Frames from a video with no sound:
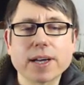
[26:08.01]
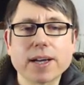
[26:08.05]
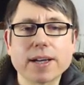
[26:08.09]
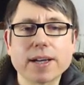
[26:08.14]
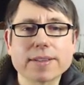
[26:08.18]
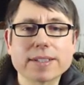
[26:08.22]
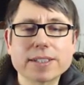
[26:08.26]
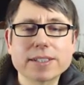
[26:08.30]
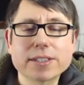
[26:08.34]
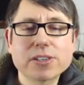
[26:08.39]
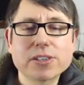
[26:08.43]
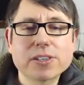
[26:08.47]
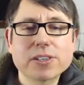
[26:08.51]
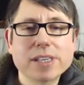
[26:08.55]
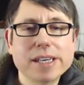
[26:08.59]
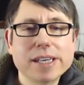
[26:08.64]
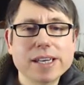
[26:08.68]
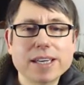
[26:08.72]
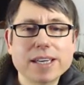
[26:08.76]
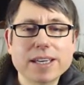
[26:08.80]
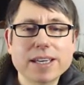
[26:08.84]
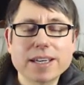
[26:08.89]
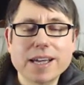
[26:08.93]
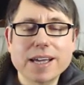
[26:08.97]
Did you
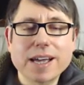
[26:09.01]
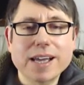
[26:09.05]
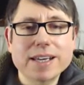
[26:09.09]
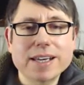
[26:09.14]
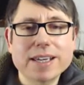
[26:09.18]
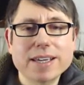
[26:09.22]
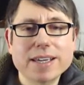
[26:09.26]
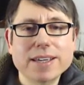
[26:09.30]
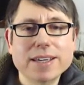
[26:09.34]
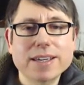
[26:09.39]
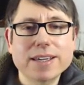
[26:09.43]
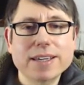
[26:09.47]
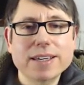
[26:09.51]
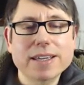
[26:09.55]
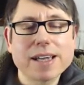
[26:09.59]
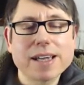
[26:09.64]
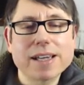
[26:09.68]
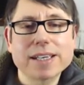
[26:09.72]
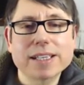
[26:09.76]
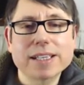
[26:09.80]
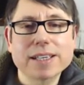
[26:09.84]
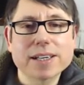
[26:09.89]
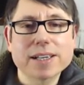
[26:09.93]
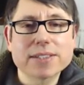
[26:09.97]
hear any
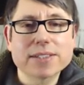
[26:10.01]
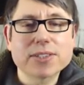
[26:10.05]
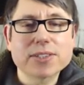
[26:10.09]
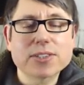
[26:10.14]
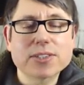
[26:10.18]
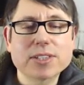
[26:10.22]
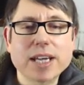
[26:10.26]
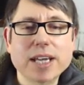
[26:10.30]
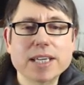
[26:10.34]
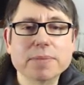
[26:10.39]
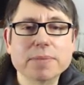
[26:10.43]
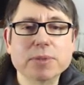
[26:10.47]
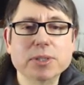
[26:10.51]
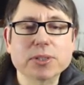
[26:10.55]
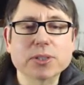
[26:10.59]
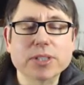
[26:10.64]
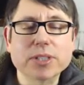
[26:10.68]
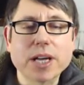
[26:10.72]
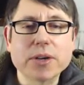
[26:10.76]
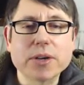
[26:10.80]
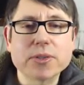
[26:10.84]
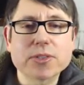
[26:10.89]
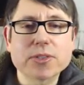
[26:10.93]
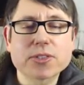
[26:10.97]
unstable
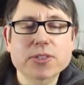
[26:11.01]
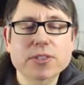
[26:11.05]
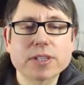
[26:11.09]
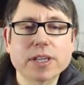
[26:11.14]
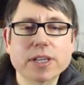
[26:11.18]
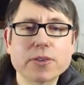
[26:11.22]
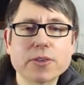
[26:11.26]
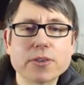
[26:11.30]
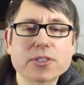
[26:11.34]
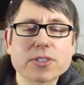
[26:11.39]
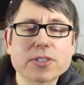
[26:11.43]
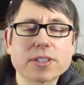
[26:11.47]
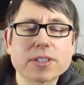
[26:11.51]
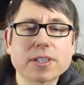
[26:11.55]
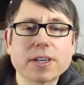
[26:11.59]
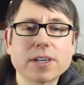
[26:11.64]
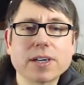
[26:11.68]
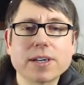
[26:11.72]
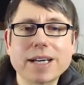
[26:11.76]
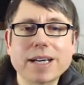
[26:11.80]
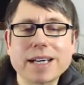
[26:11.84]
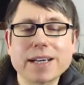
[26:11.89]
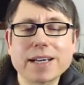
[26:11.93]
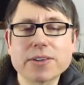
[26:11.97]
notes? Notes that
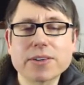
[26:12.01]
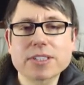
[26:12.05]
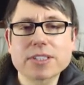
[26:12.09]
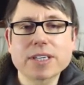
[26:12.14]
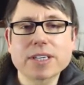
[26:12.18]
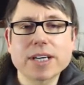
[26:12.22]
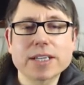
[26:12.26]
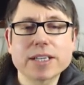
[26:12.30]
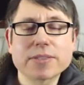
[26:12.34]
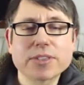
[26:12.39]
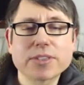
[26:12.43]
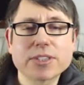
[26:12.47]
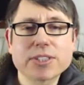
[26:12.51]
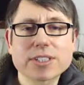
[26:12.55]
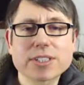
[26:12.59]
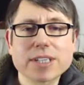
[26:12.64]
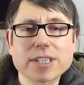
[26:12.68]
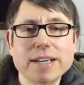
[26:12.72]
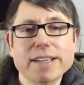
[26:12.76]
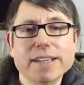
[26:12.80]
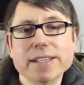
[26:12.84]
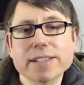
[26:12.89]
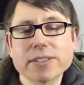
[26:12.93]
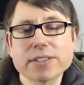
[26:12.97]
are outside of the
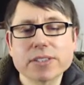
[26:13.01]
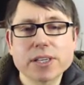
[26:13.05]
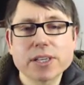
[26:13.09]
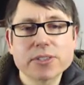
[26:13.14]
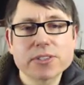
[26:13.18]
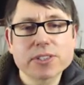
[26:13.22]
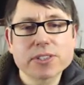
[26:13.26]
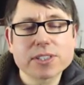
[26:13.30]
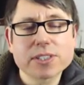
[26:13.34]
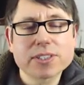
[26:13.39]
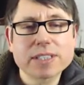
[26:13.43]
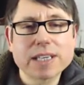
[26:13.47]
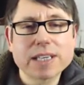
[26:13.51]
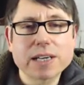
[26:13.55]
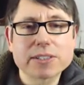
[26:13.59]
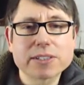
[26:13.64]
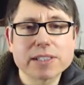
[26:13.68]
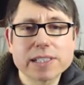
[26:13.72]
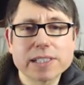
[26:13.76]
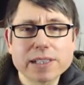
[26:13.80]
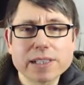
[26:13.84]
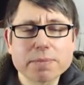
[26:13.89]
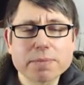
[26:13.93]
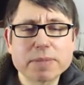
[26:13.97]
scale, notes that sound a
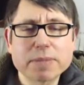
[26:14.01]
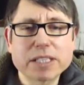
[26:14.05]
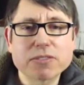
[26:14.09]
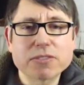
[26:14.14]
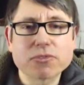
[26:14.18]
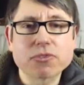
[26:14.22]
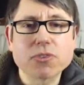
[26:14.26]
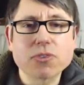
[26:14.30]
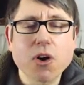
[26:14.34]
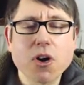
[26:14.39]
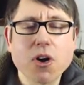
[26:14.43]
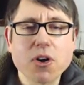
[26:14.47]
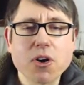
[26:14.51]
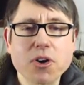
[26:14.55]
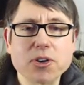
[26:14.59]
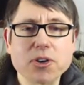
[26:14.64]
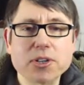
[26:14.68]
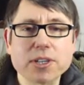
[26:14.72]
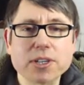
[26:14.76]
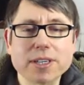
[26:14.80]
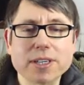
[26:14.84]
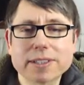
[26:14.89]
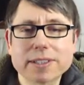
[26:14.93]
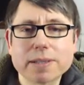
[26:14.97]
little bit
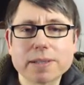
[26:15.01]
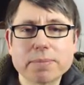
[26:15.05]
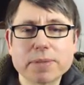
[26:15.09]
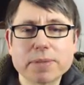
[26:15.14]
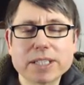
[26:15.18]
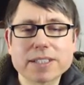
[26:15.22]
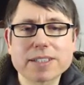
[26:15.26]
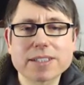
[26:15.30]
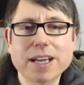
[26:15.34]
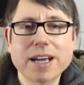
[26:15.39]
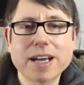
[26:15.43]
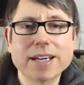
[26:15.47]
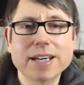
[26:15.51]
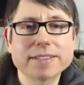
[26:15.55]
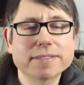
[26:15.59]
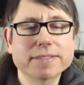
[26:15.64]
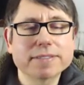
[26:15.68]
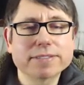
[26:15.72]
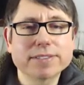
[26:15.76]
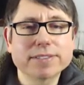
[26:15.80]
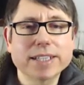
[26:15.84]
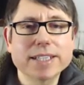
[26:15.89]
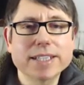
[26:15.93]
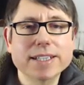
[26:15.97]
wrong, a little bit
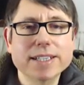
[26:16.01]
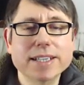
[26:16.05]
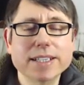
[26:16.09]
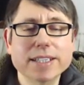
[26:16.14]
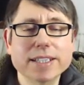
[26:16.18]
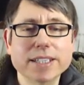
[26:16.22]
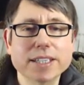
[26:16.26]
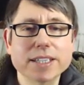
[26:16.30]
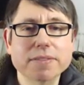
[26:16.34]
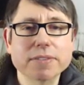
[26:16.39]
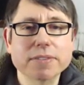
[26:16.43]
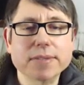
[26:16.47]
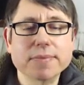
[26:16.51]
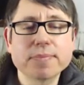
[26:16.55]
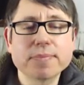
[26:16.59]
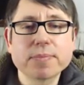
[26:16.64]
unfriendly even.